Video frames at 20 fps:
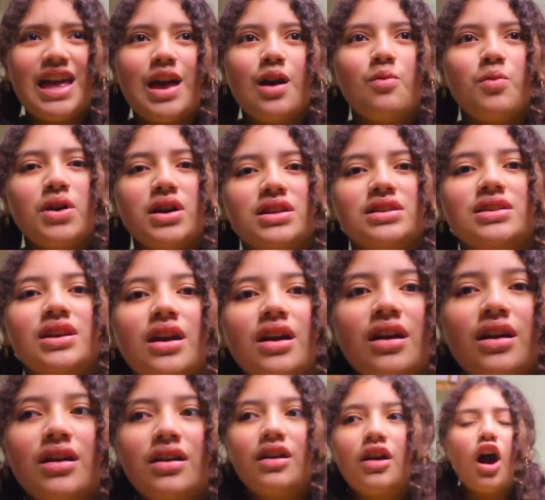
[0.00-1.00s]
It was
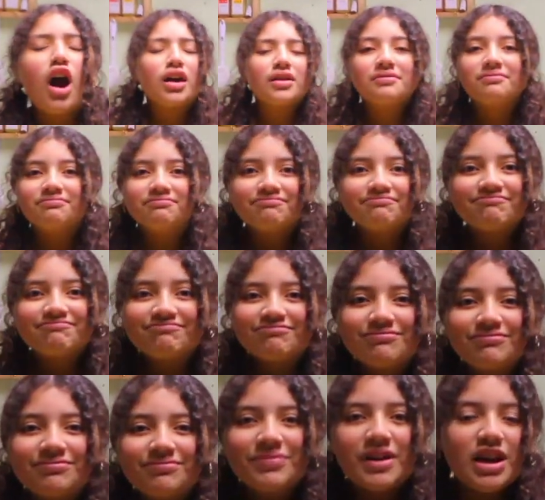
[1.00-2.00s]
gone
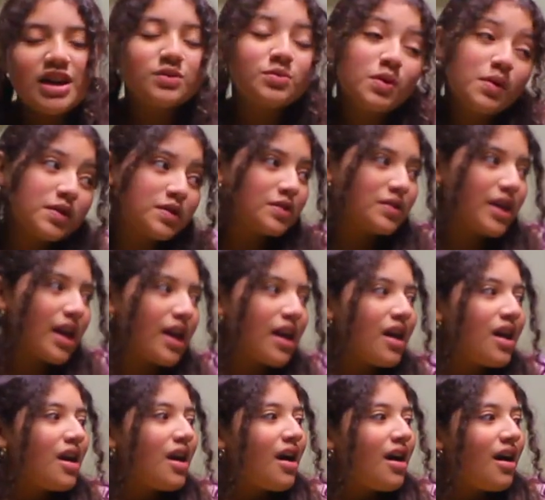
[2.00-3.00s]
because we were too late.
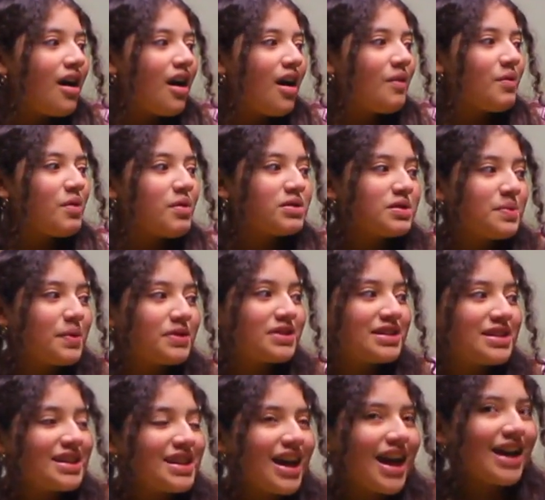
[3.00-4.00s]
We were supposed
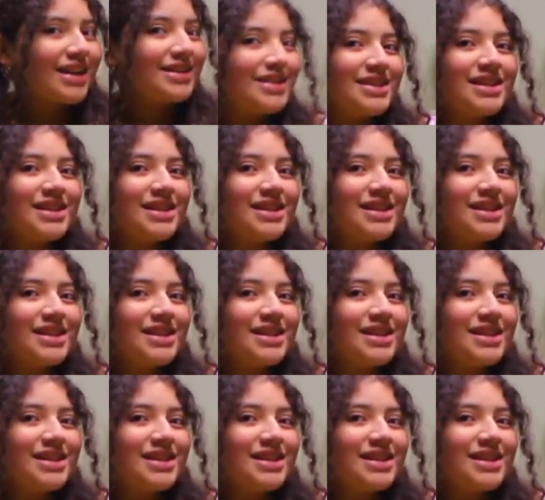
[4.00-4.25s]
to see it at